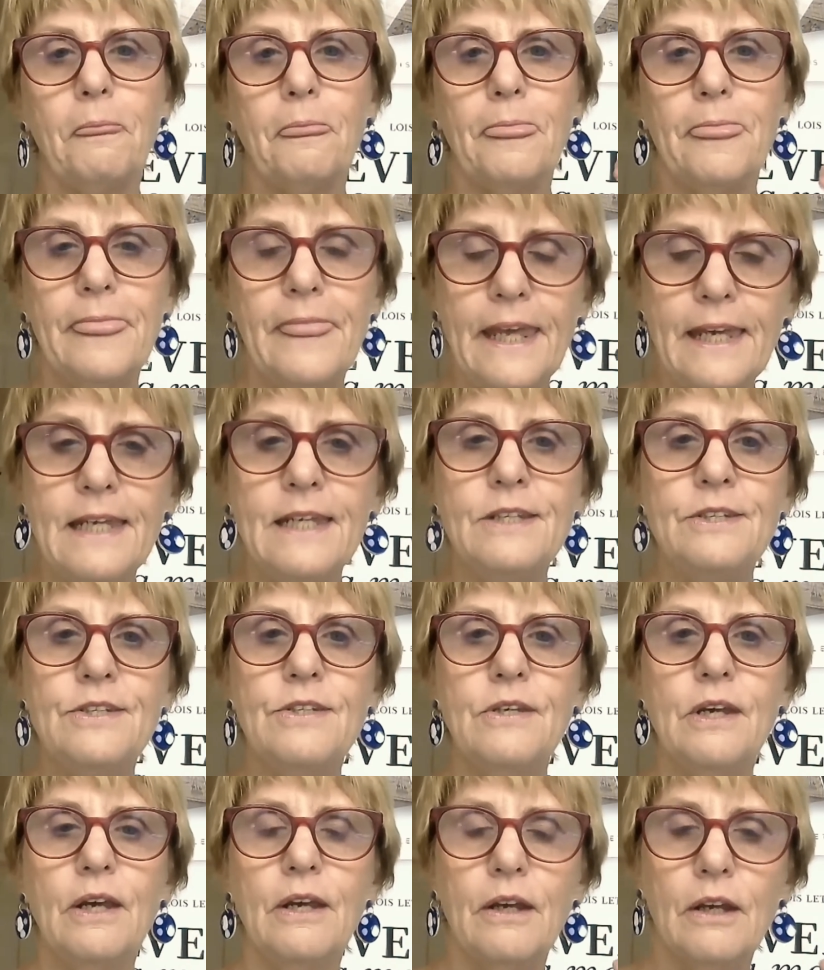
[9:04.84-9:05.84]

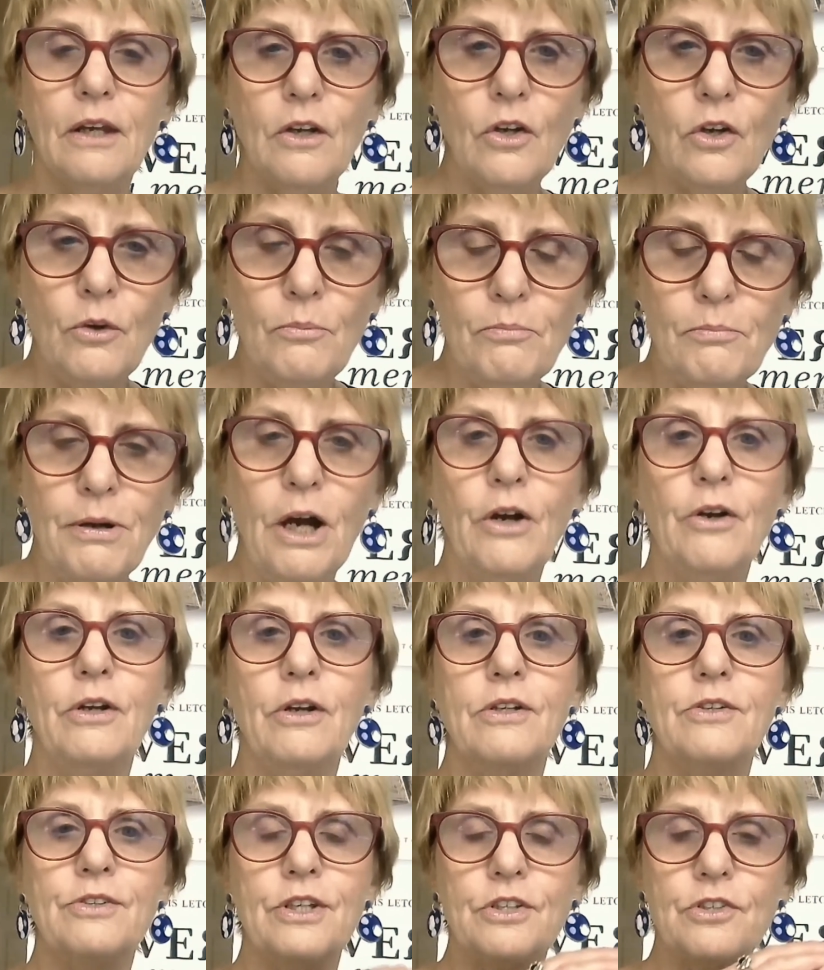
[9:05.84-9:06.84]
these
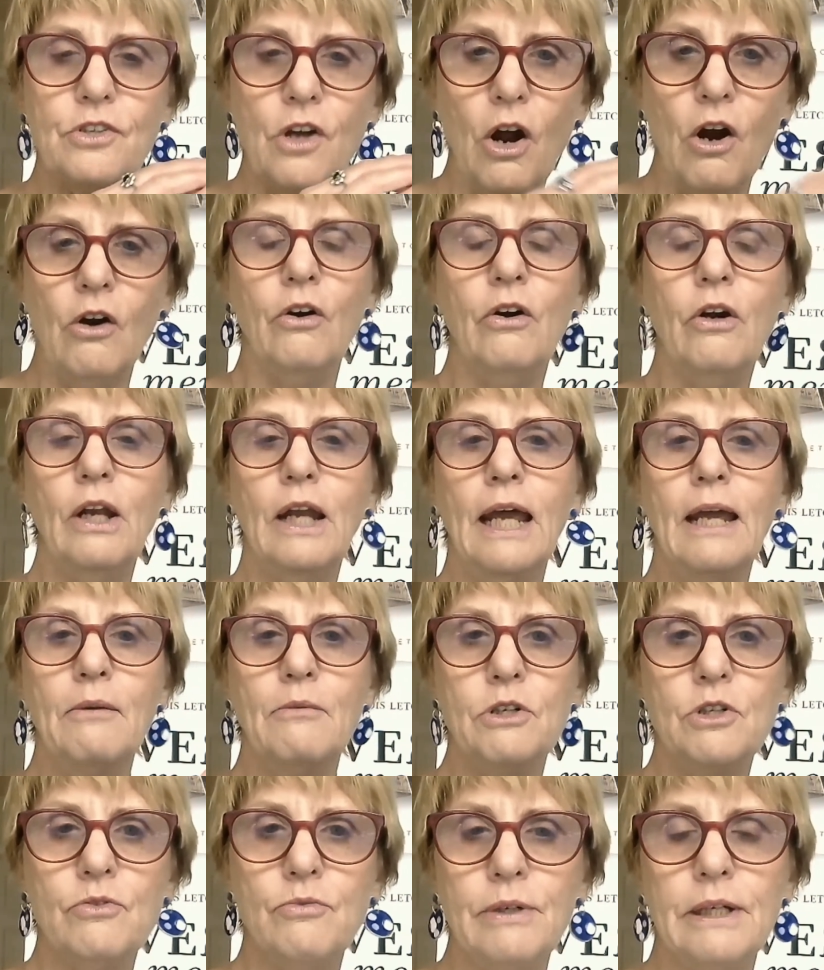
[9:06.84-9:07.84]
components, this oral
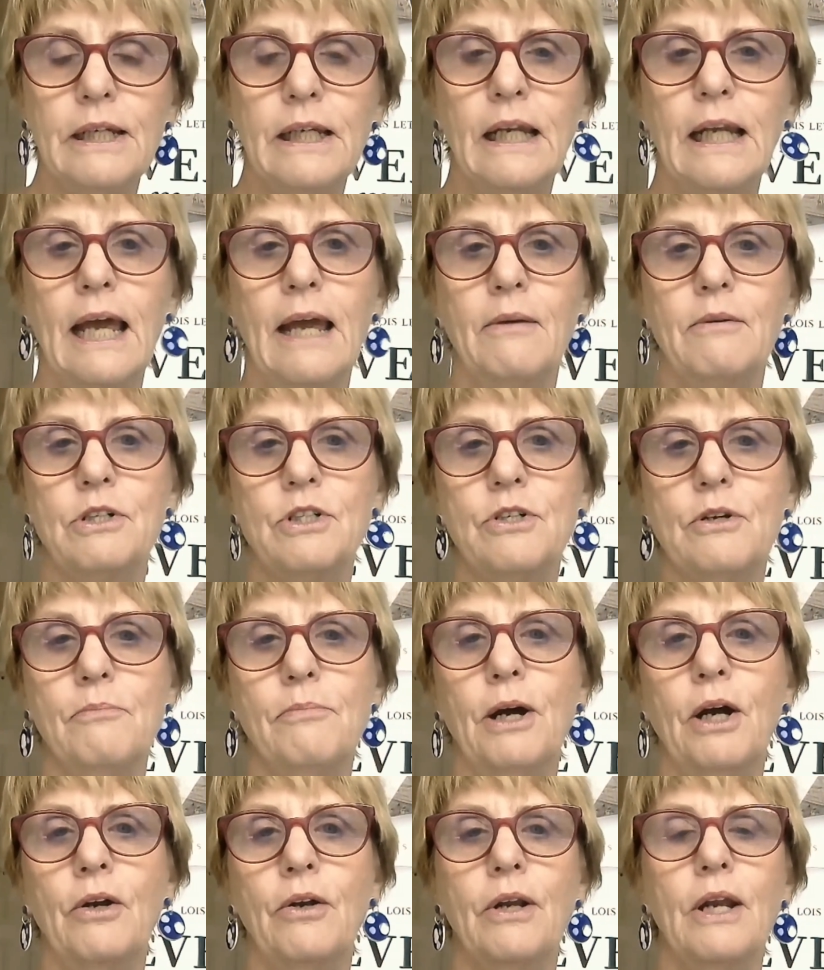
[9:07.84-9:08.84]
language, written language
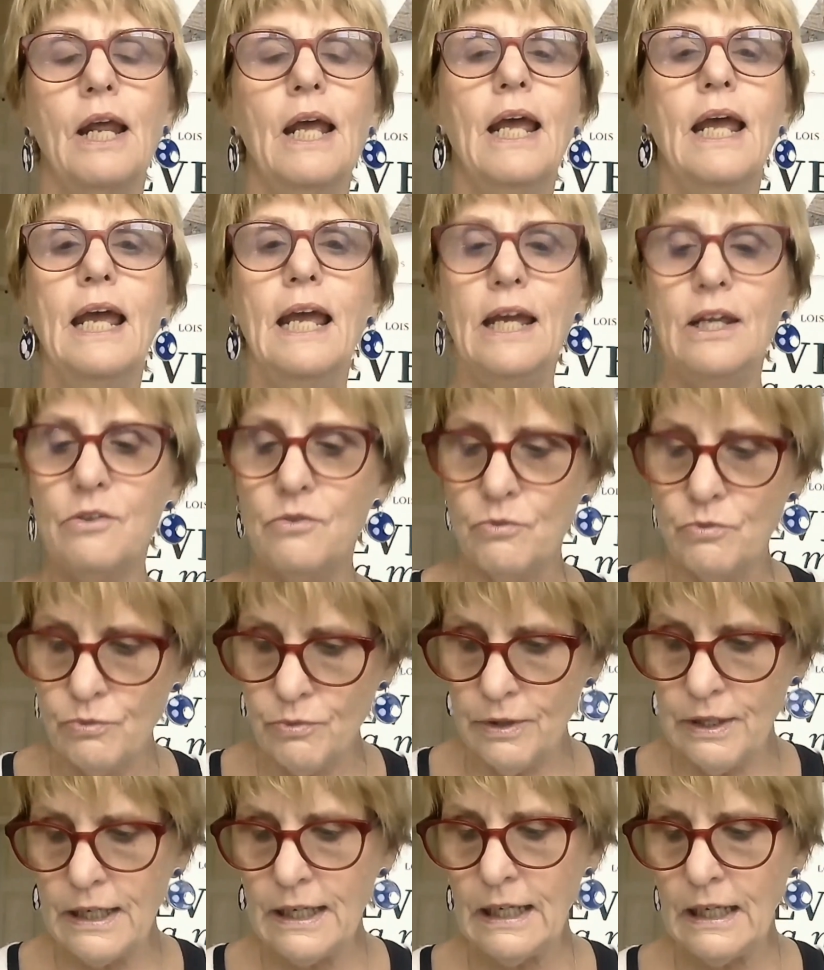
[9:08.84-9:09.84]
component, is
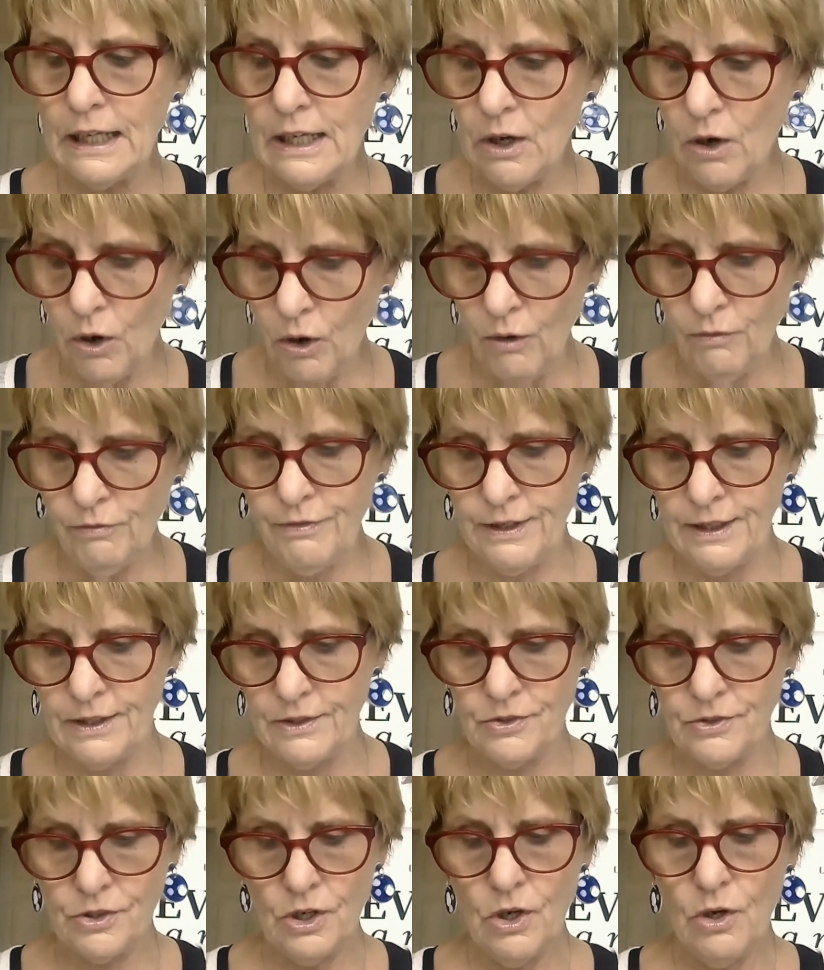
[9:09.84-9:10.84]
really
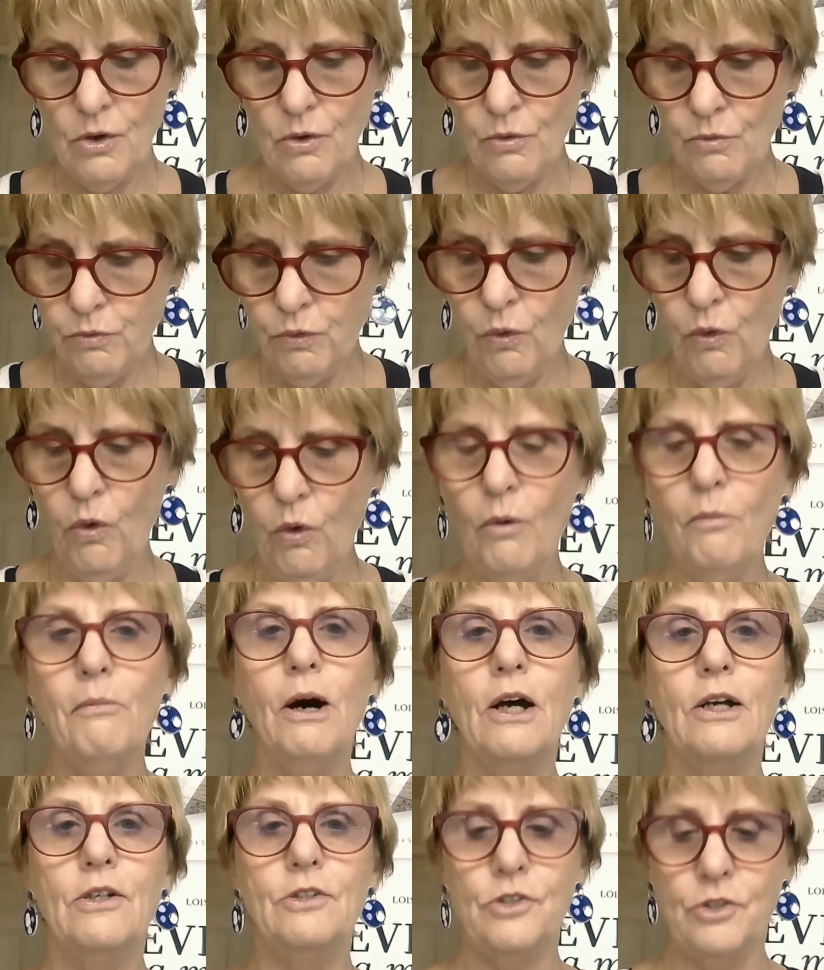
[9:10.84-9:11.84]
obvious for
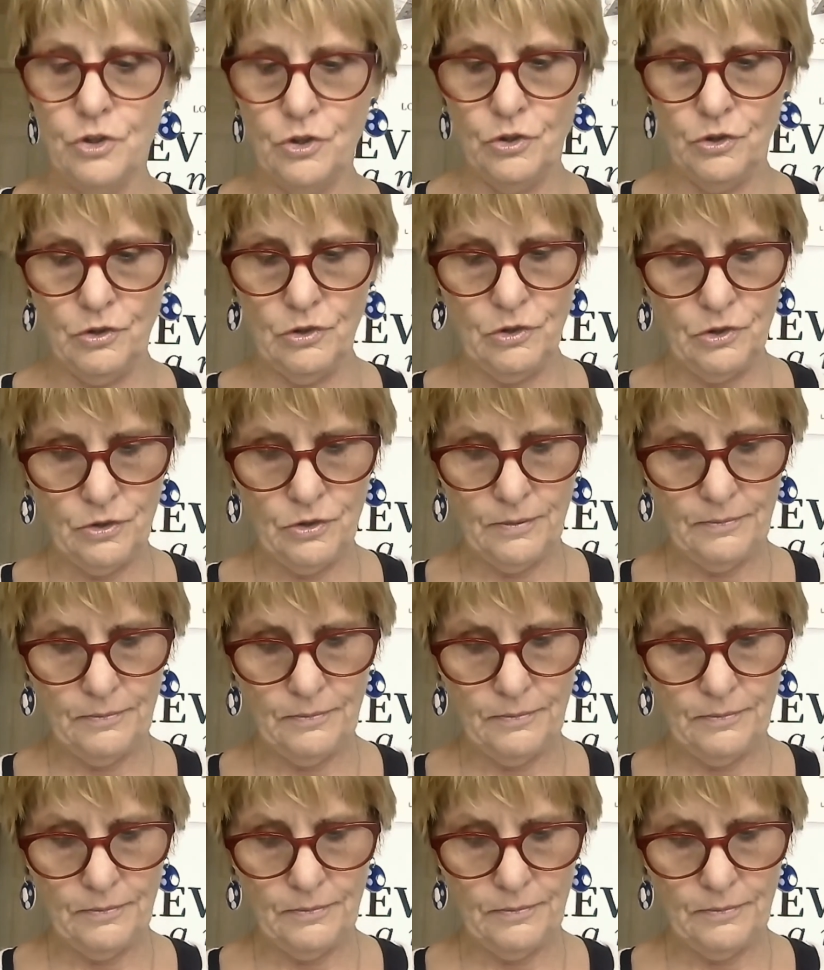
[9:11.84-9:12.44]
my students.